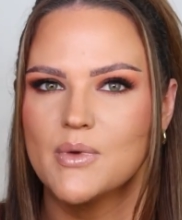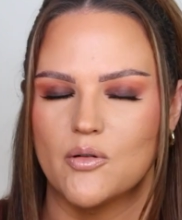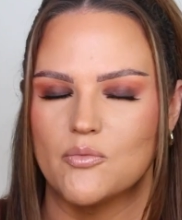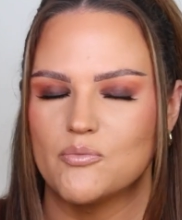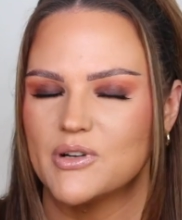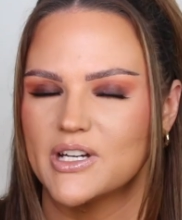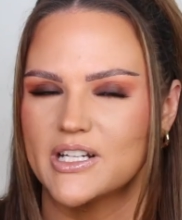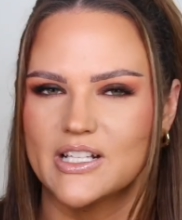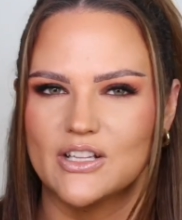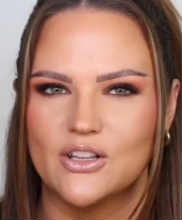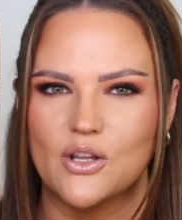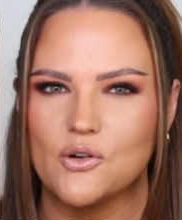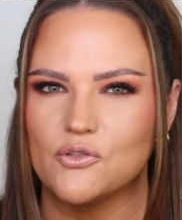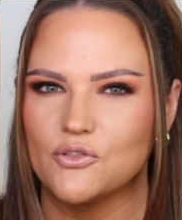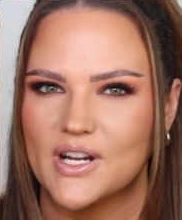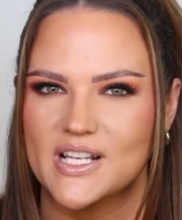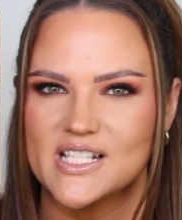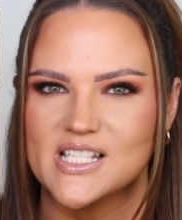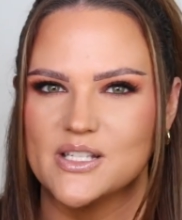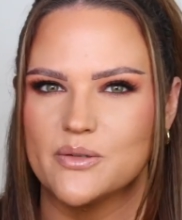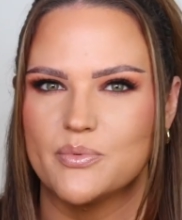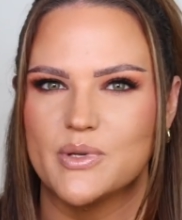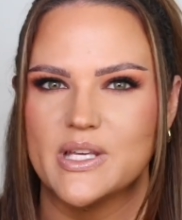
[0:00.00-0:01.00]
But Glow
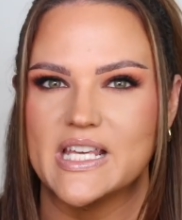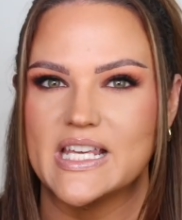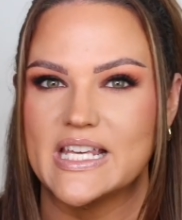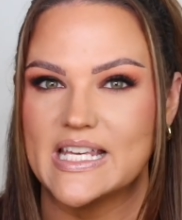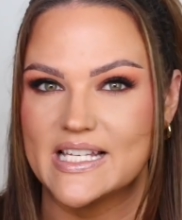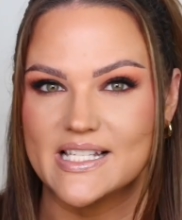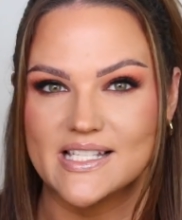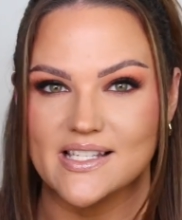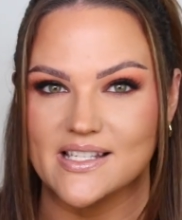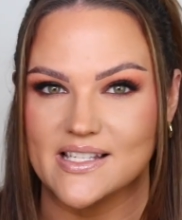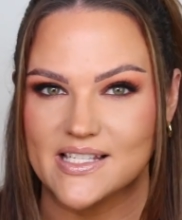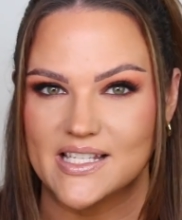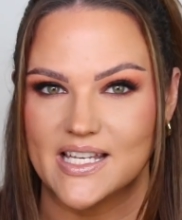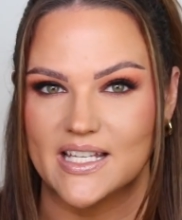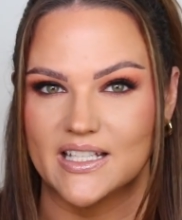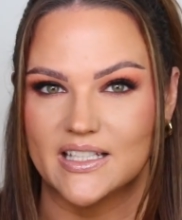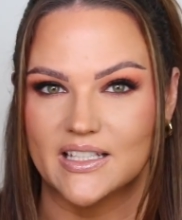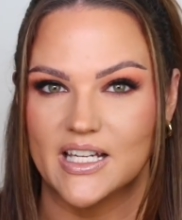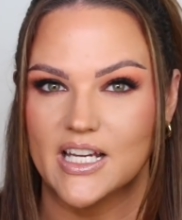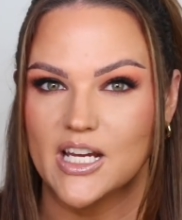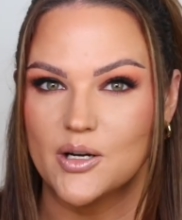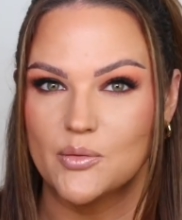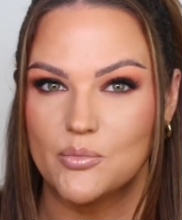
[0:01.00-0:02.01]
Recipe is a
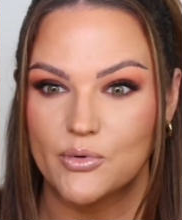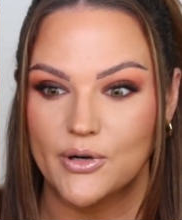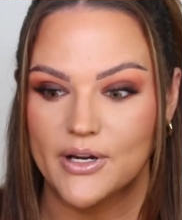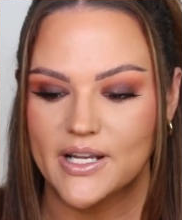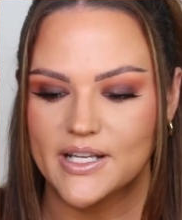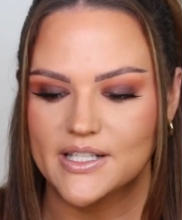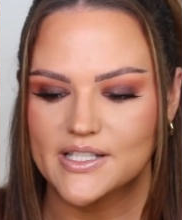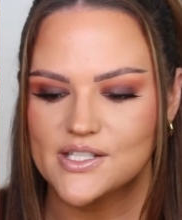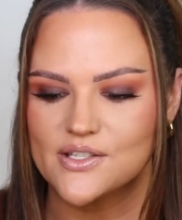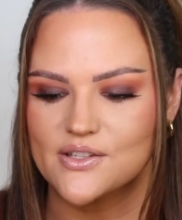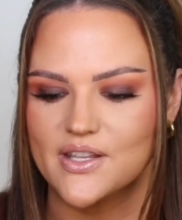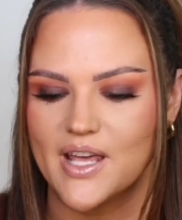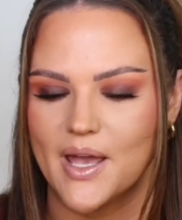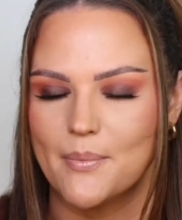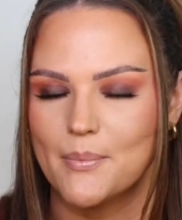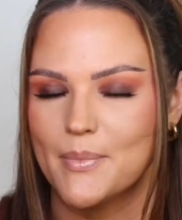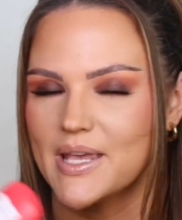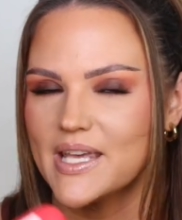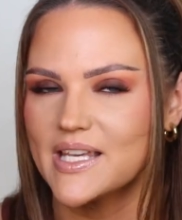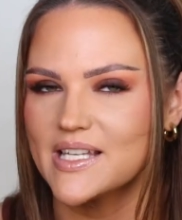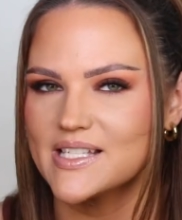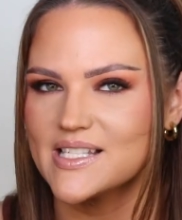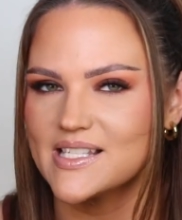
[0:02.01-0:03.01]
skincare brand, so that
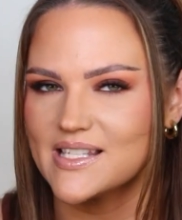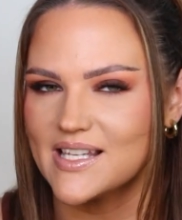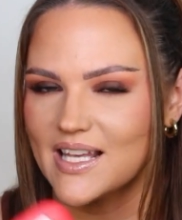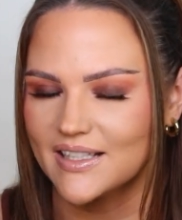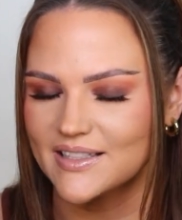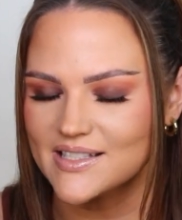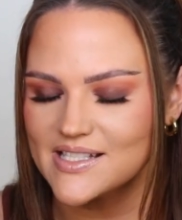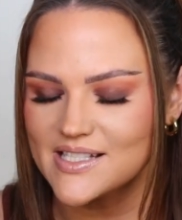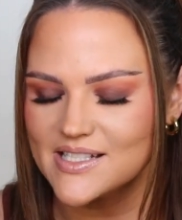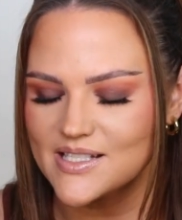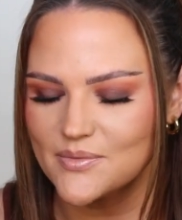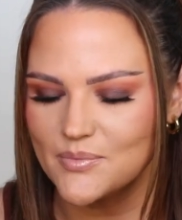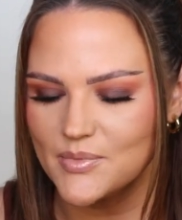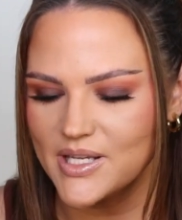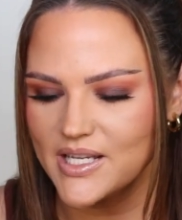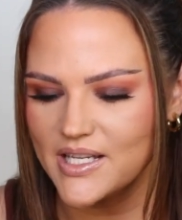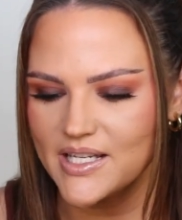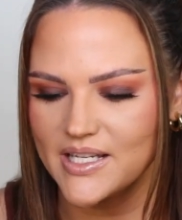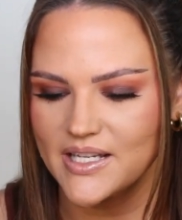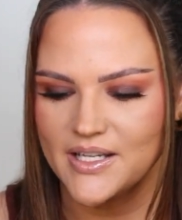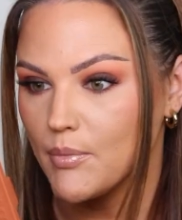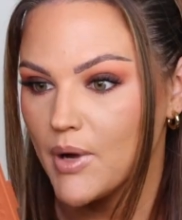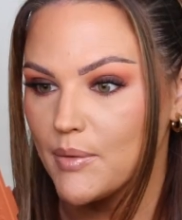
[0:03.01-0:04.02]
makes sense to
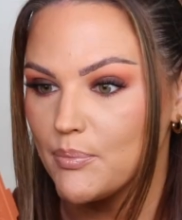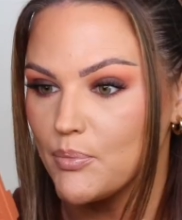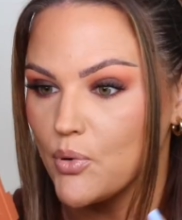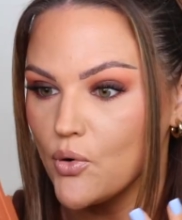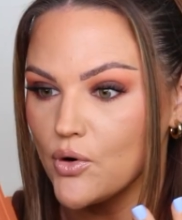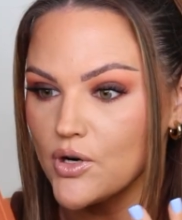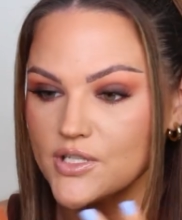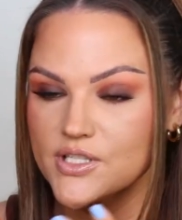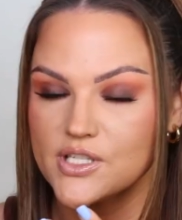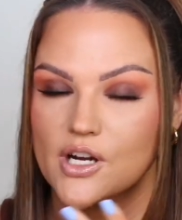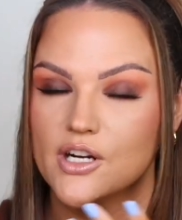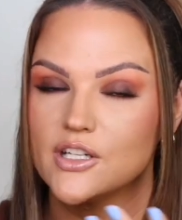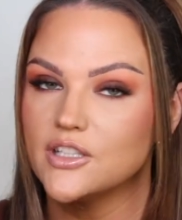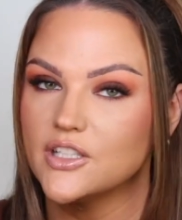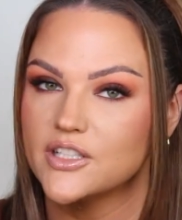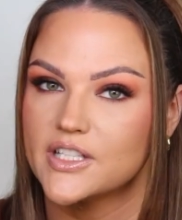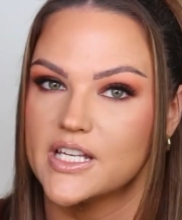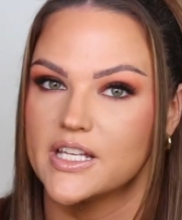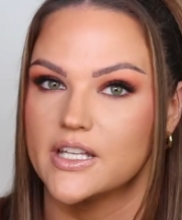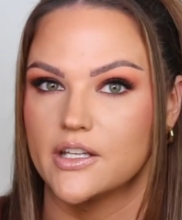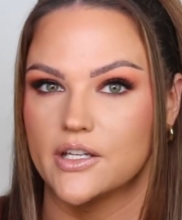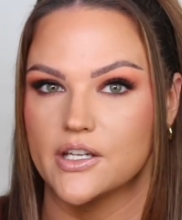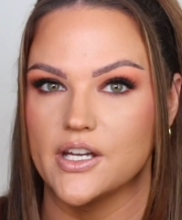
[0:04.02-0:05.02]
me. My pores are
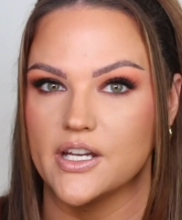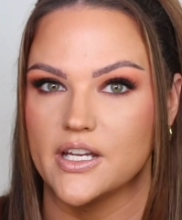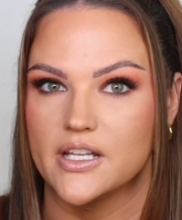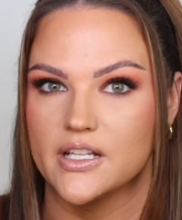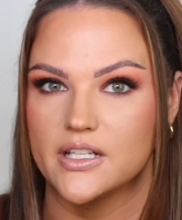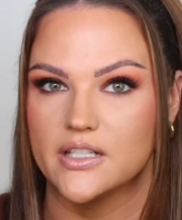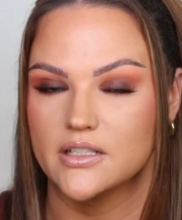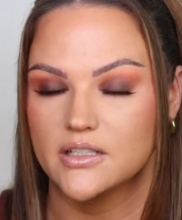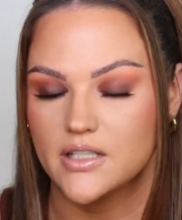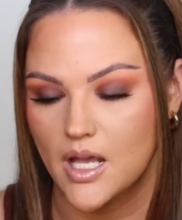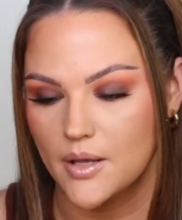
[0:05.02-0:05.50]
looking good.